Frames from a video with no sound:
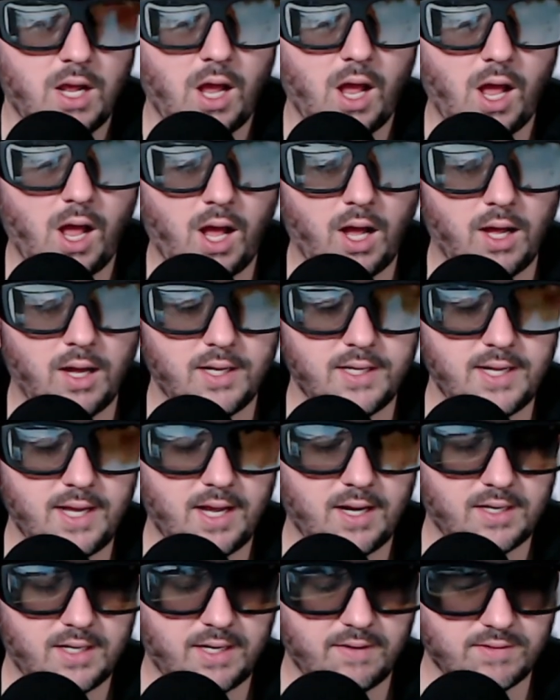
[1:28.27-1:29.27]

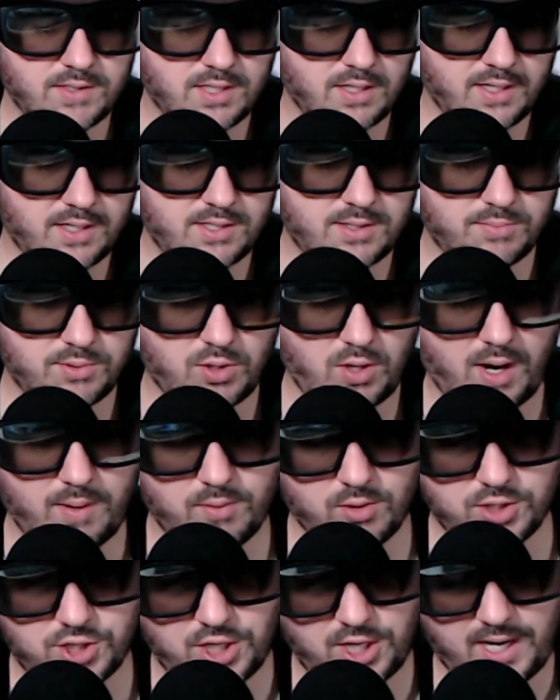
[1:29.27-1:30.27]
Give us a like, subscribe,
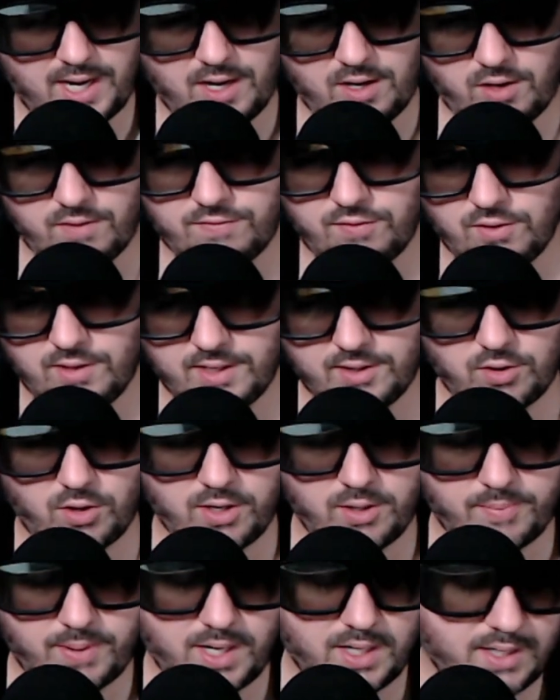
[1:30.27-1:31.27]
or check out our full-length
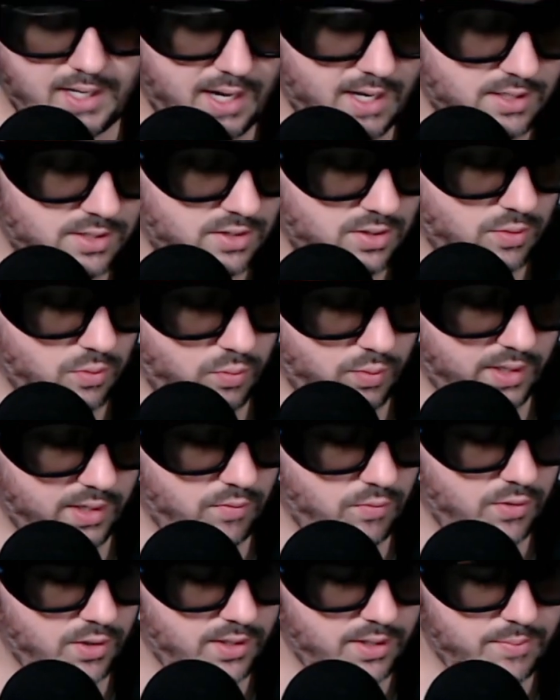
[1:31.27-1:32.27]
audio podcast. We
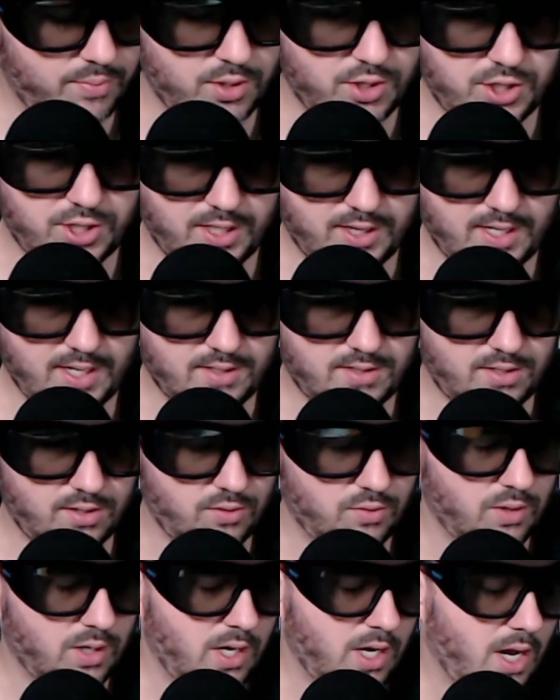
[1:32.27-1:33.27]
really appreciate that
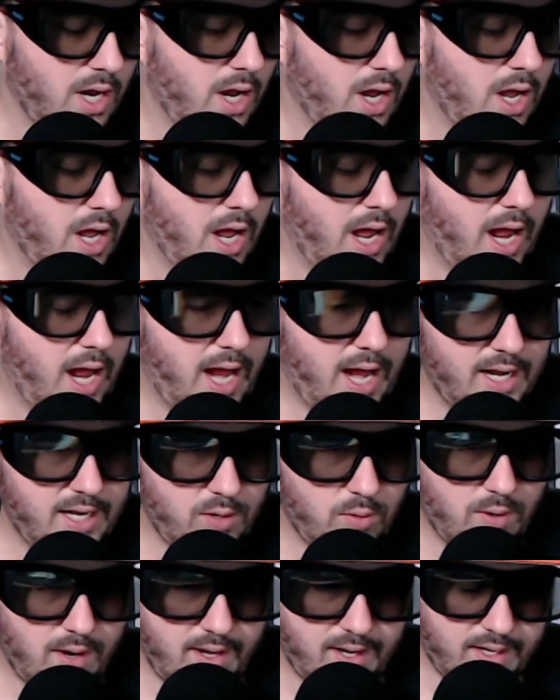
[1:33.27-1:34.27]
too.
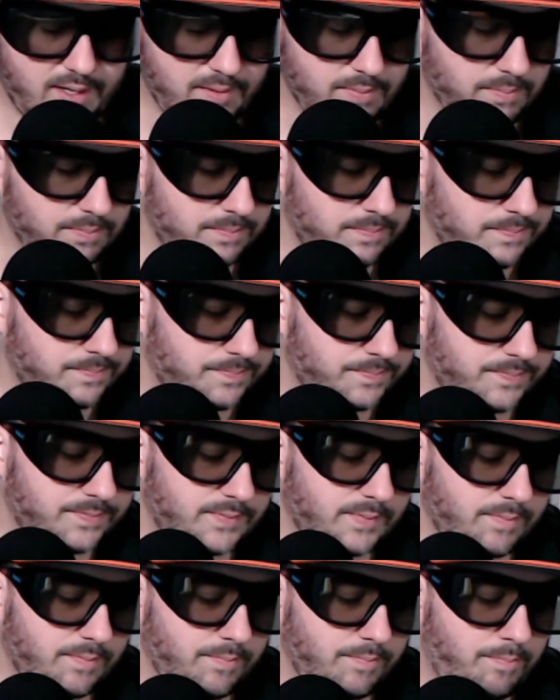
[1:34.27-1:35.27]
Anyway,
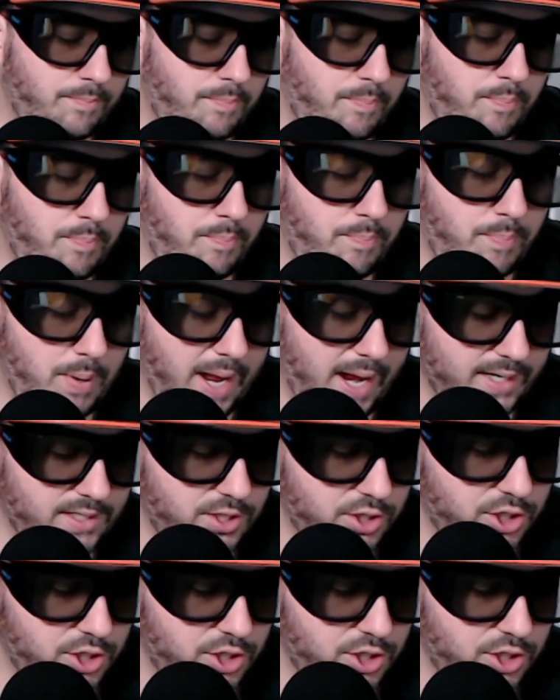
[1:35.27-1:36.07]
back to